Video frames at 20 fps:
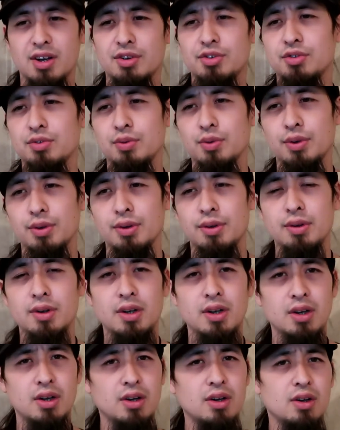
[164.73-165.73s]
actually
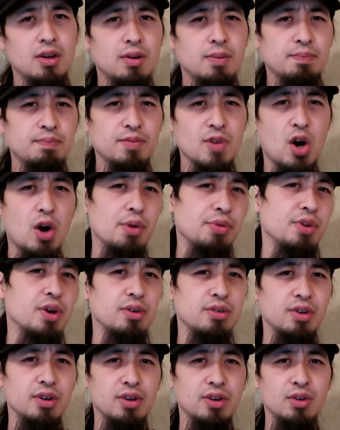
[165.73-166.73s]

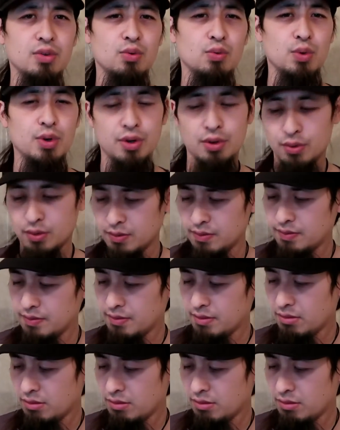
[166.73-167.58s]
authentic and real.